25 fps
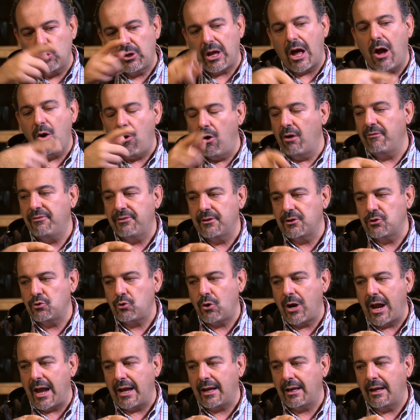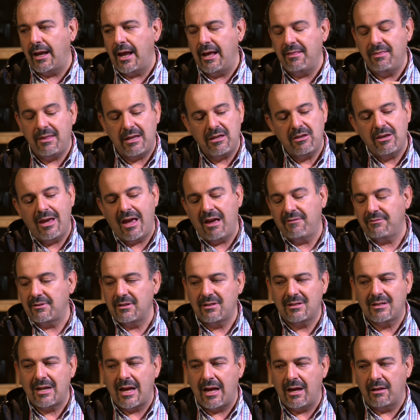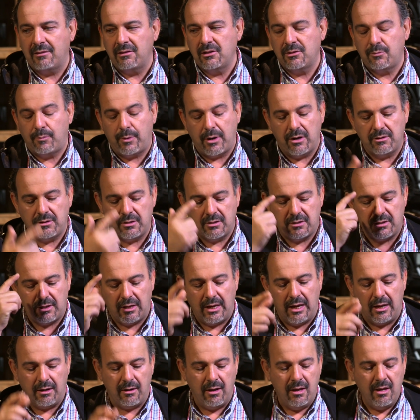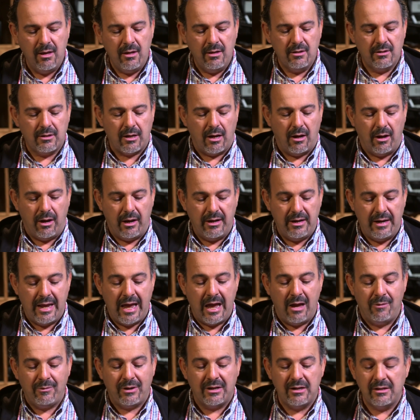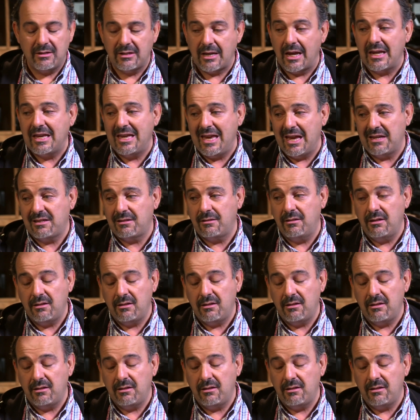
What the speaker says: go off the track, and then you have to start this process again. So now I'm going to say, yes,